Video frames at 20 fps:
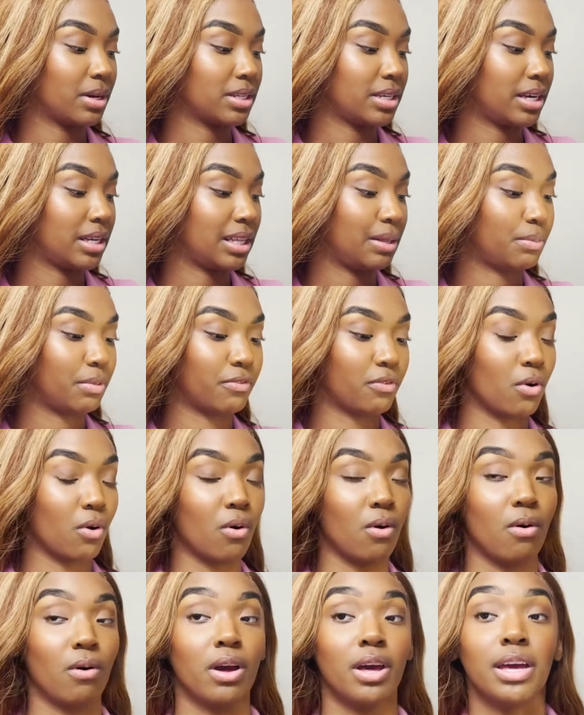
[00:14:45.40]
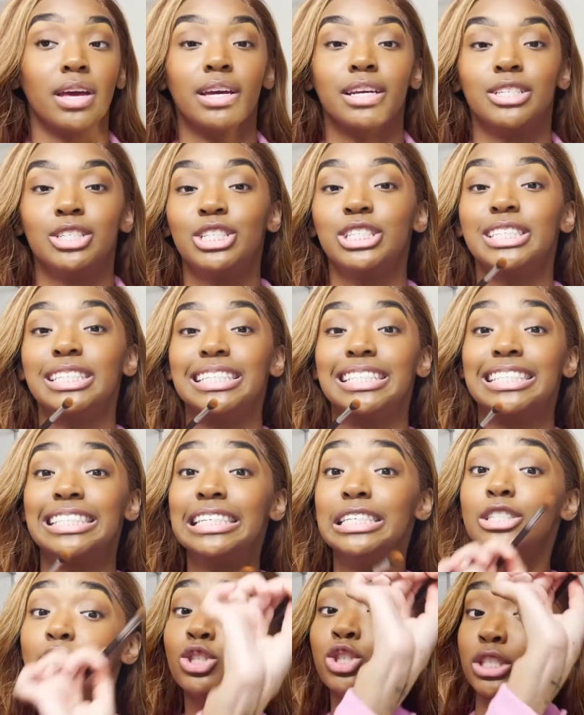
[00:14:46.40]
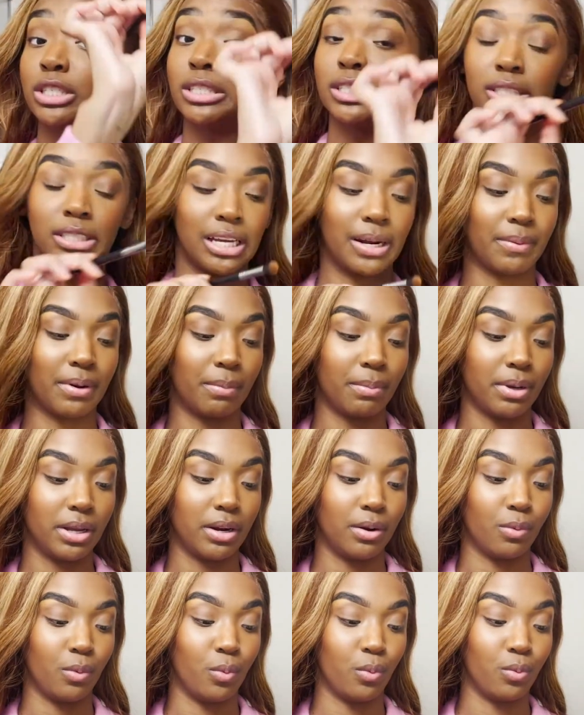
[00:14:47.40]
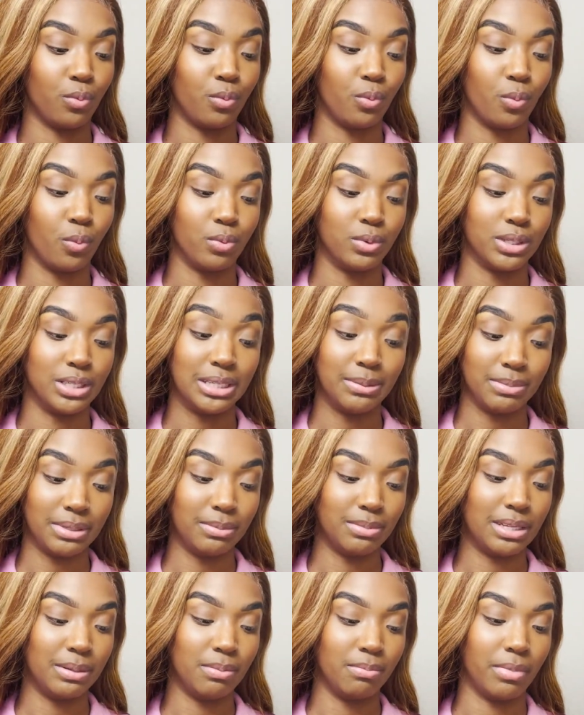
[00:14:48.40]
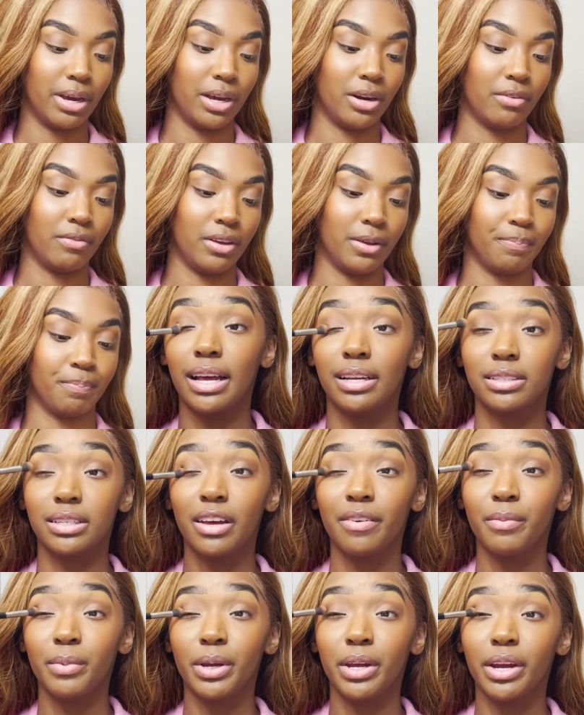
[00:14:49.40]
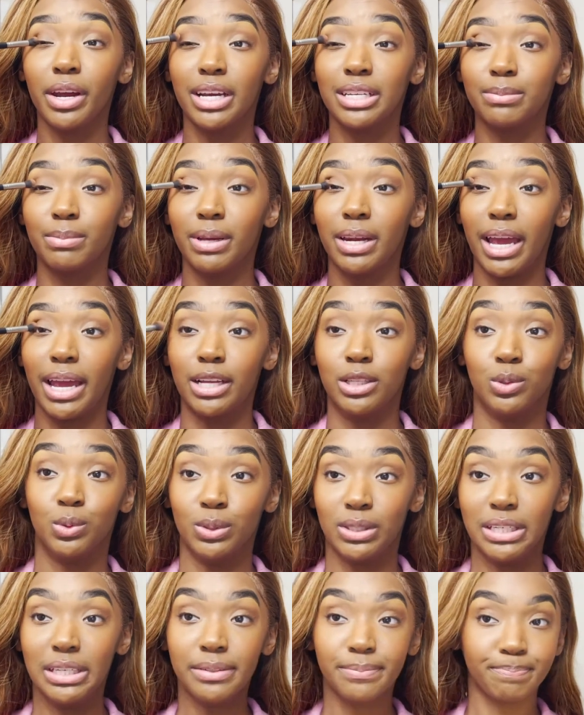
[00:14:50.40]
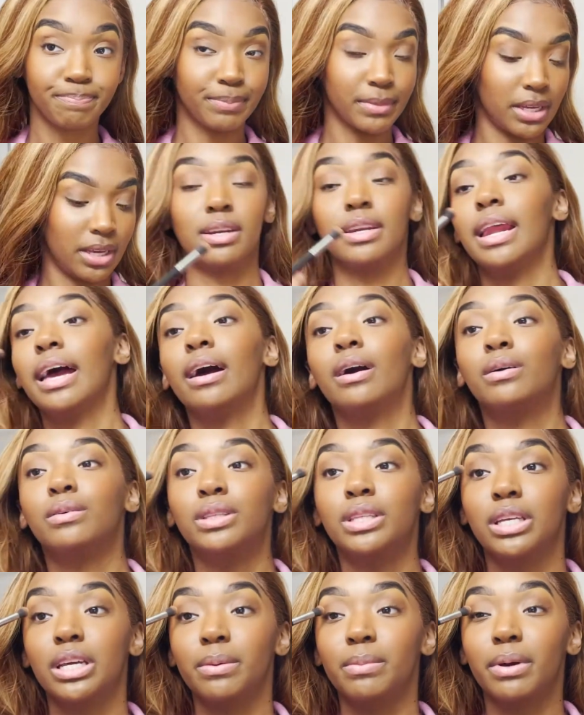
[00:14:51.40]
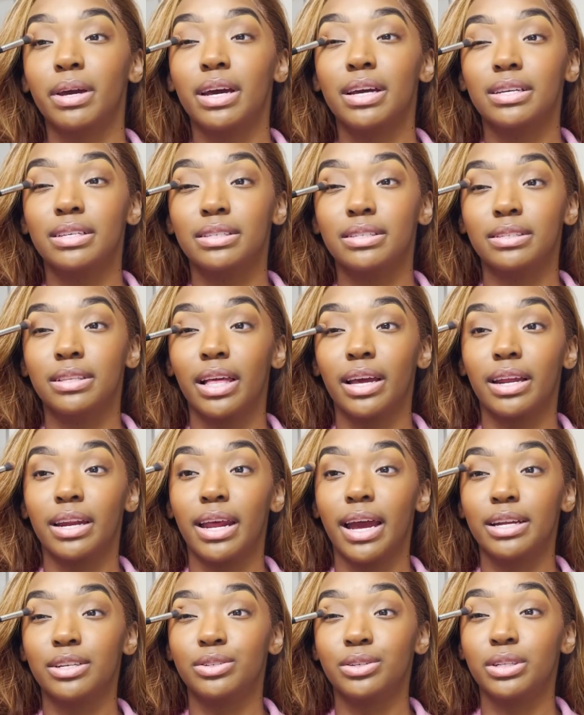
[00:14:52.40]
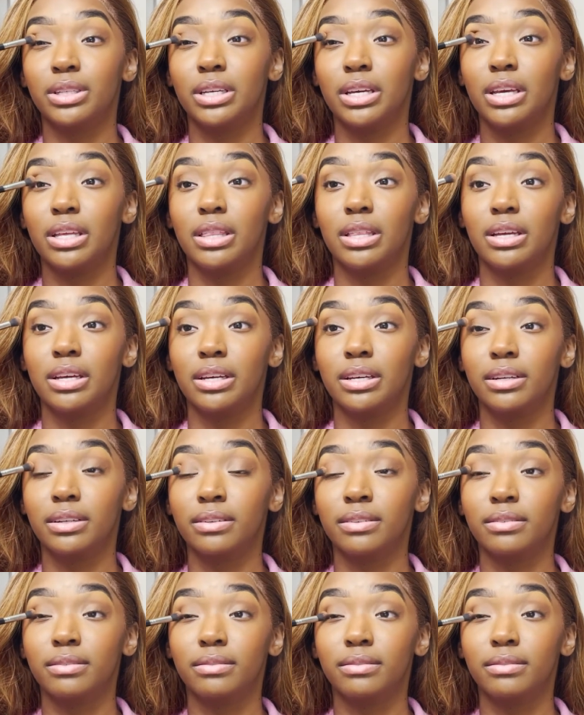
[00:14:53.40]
take a lump of coal, just a tincturous, and I'm gonna put it deep in my interview. Sophomore year has been a doozy, not only because like naturally the